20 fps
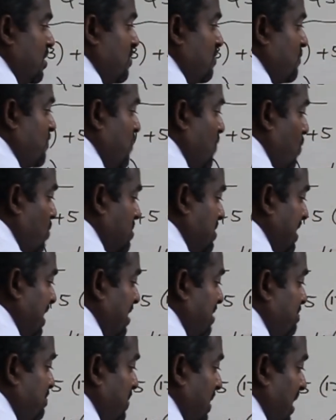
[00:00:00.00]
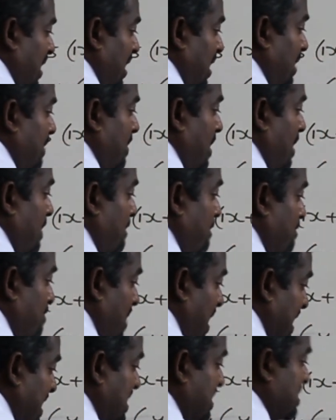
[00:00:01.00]
fourteen p
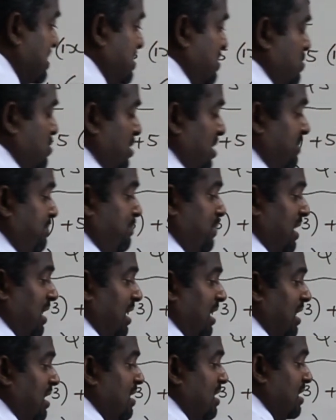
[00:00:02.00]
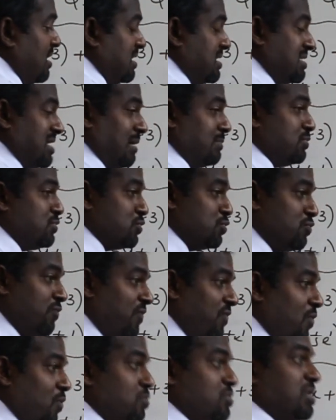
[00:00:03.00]
minus three p is come to
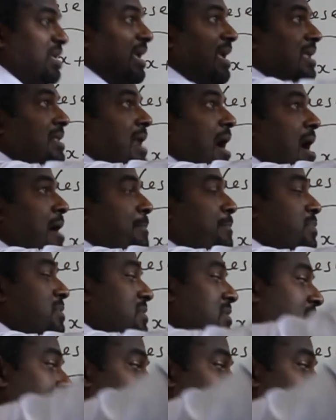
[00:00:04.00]
fourteen up.